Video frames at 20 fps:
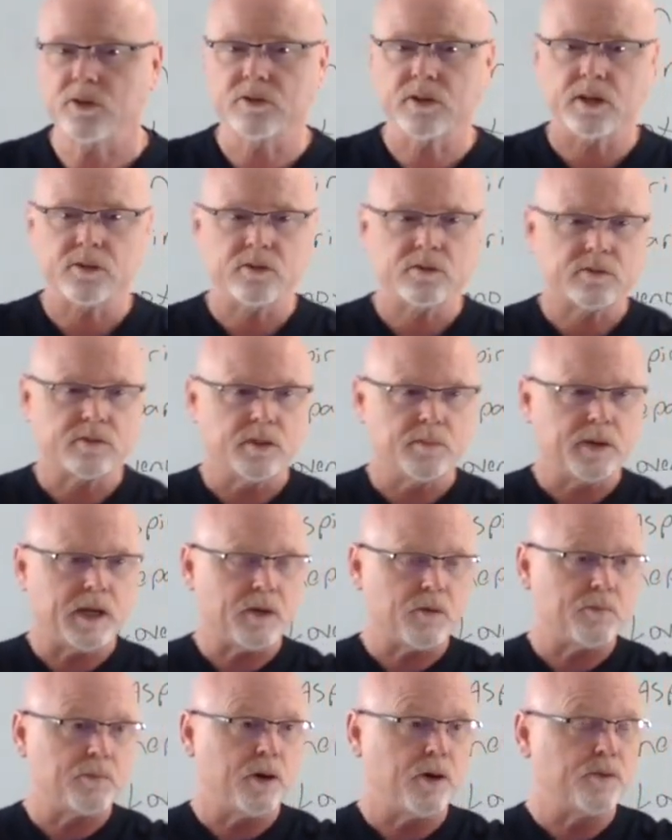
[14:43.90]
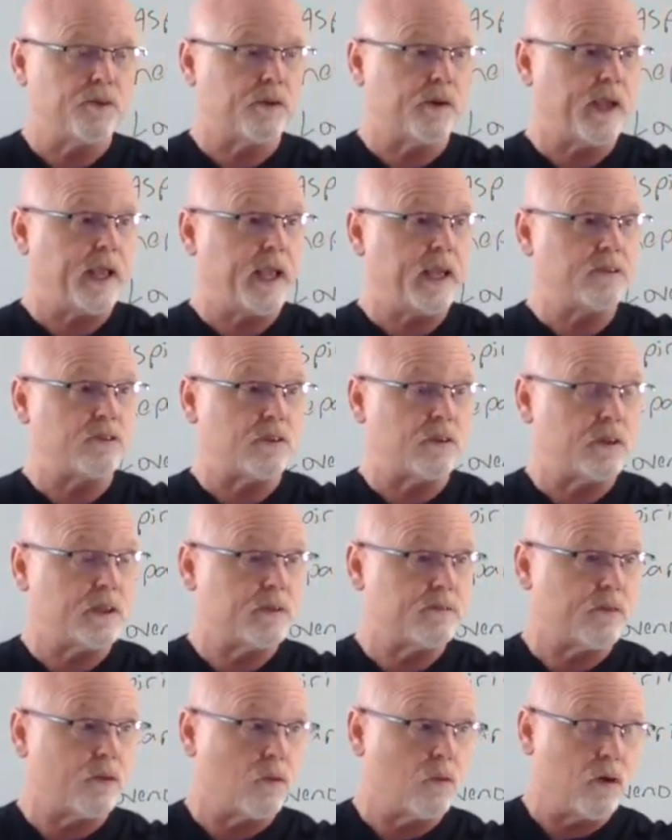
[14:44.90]
touching somebody with both your hands, you're
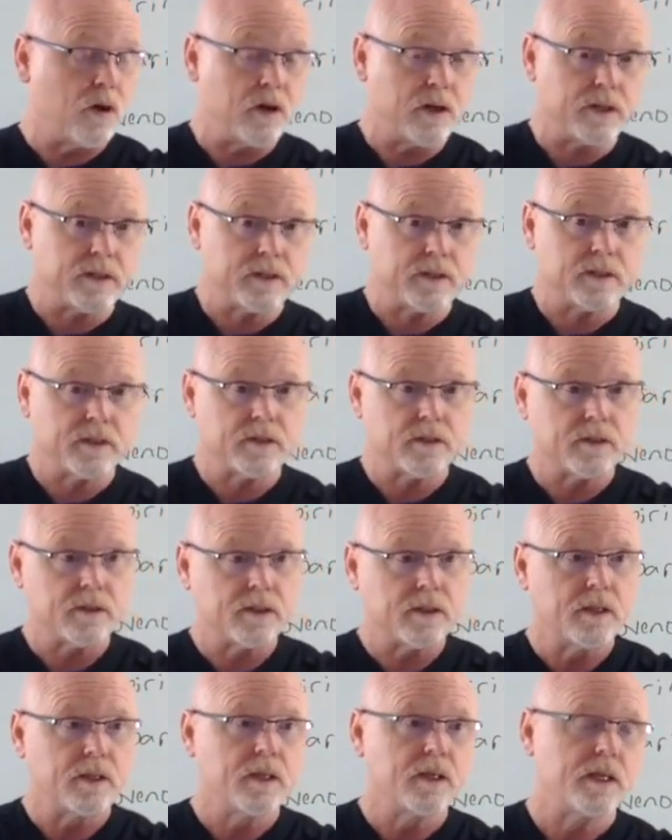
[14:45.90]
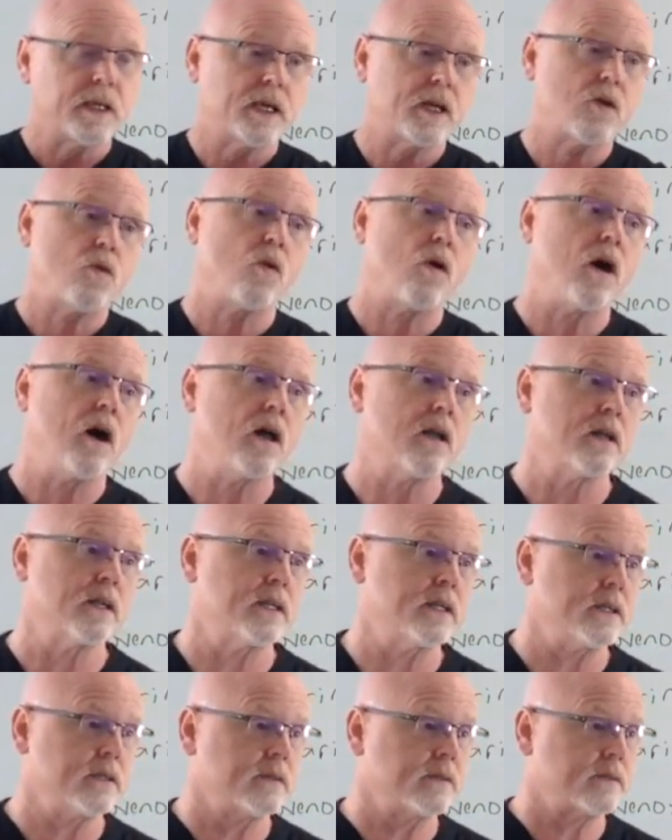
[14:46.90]
looking for what? Equality.
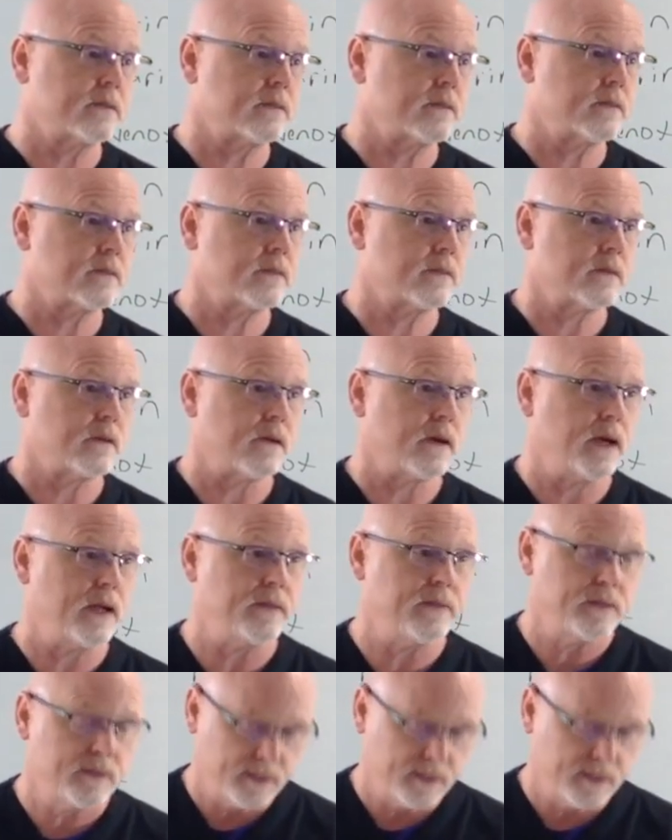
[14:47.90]
Equality. All right?